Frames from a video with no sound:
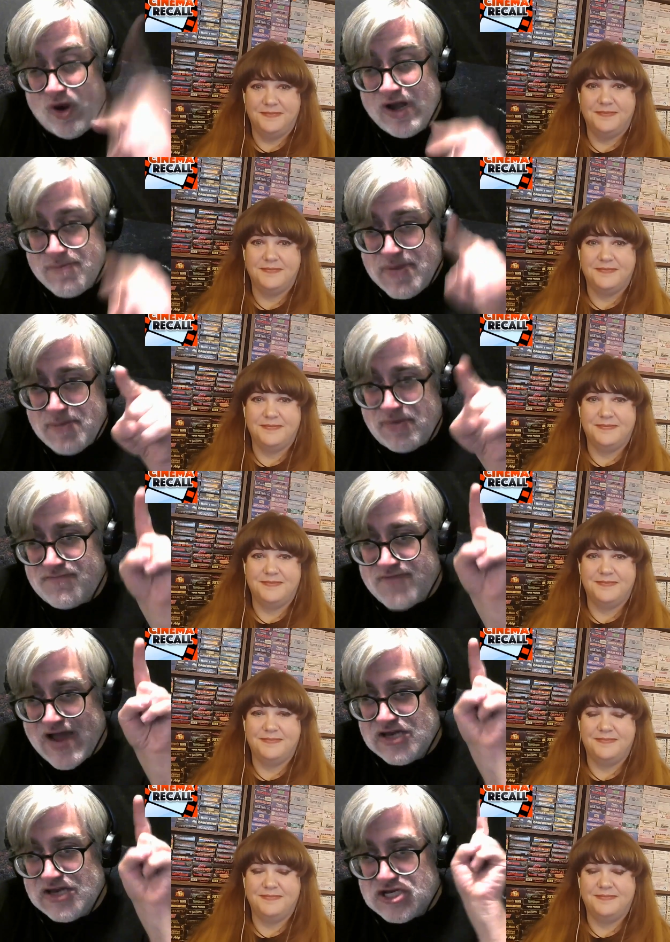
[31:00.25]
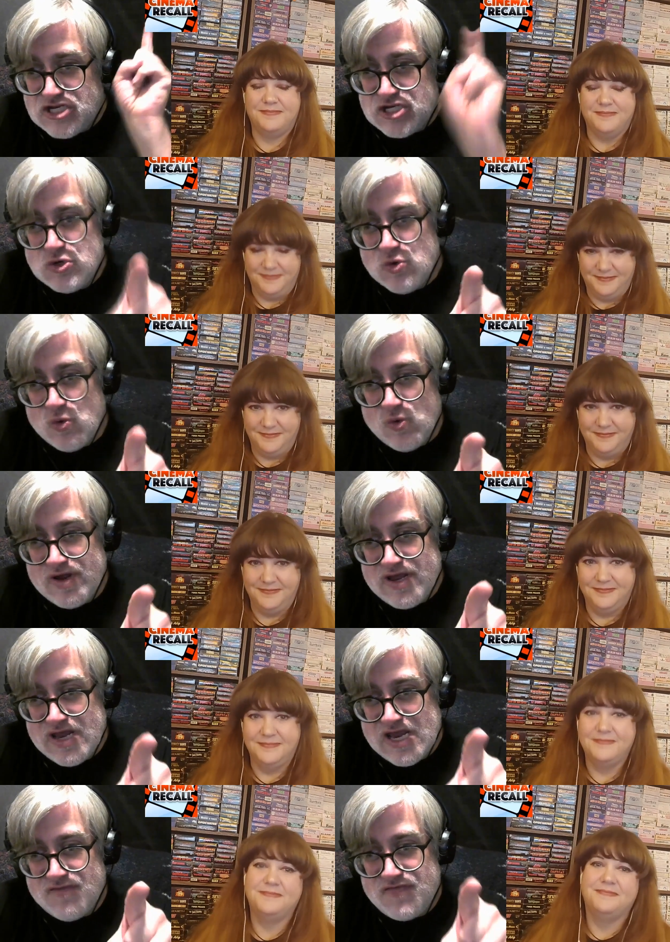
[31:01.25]
Speaker 1: can people find you
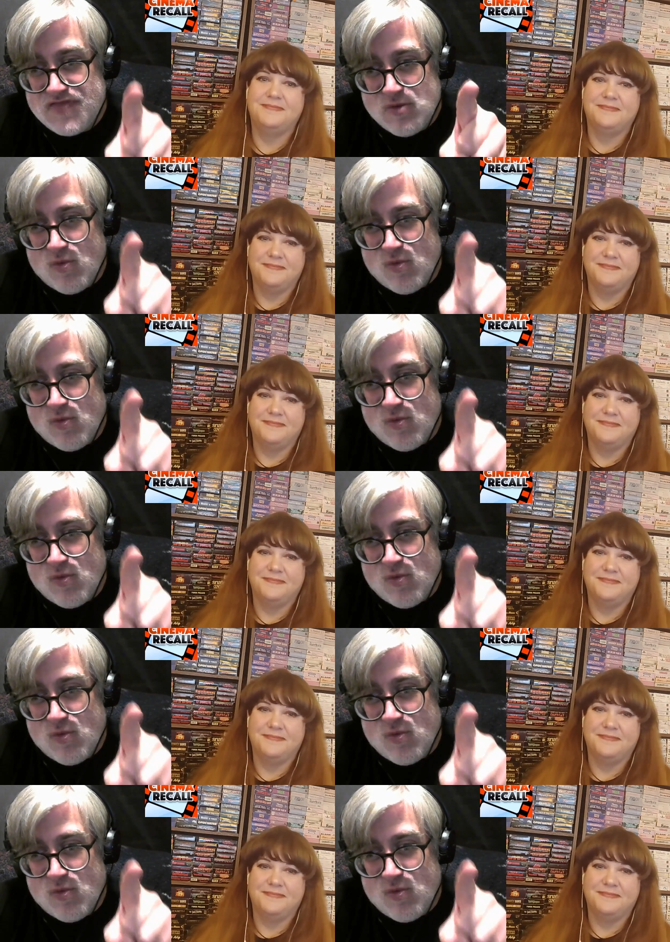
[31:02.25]
if they